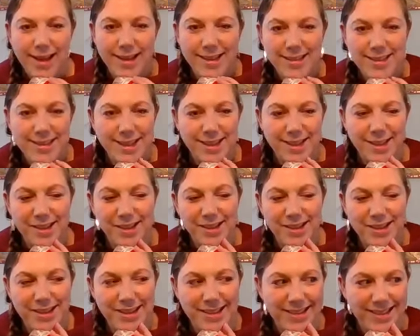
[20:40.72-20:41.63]

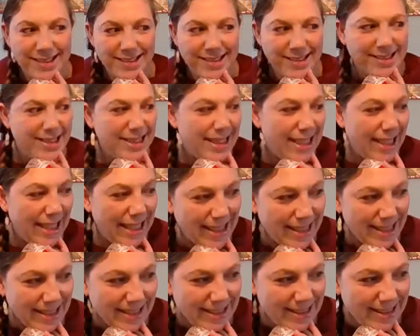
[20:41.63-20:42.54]
So,
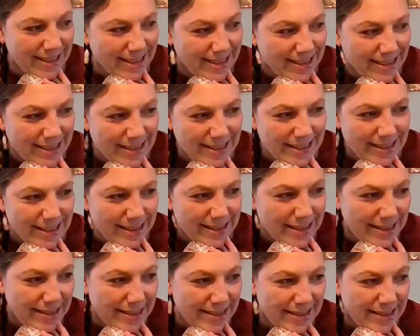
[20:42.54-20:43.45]
yeah.
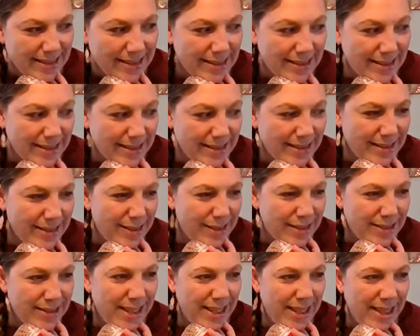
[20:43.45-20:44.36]

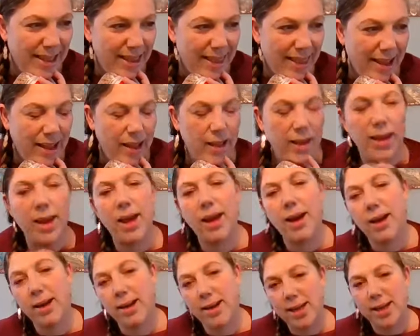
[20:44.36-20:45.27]
Does anything?
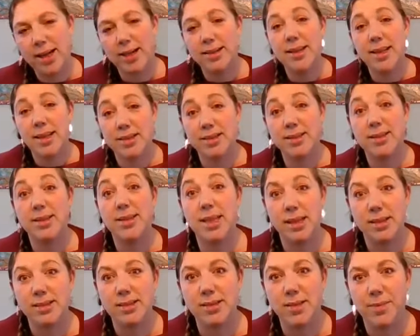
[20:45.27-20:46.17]
Yeah, there's
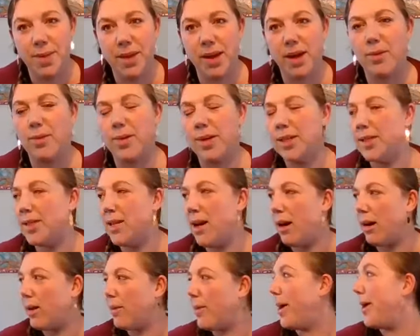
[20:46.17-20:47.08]
still something I want to
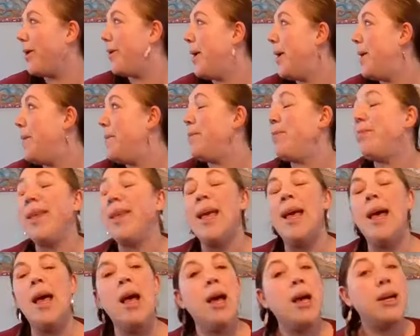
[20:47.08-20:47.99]
talk about.
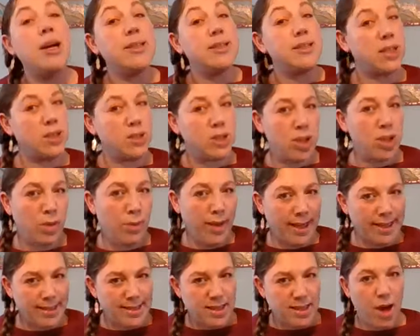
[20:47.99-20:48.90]
So 2
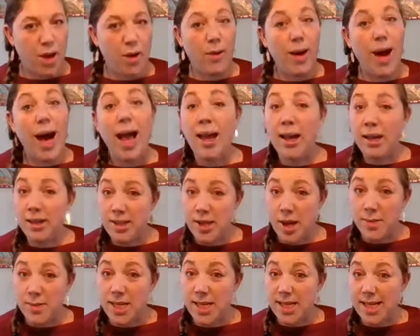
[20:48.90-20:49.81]
weeks ago, I
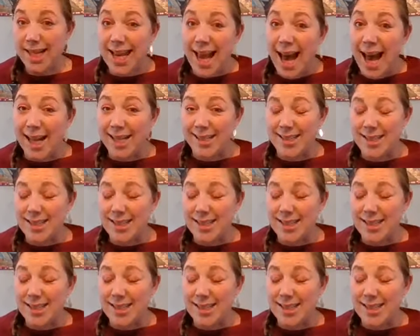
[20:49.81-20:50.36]
adopted a cat.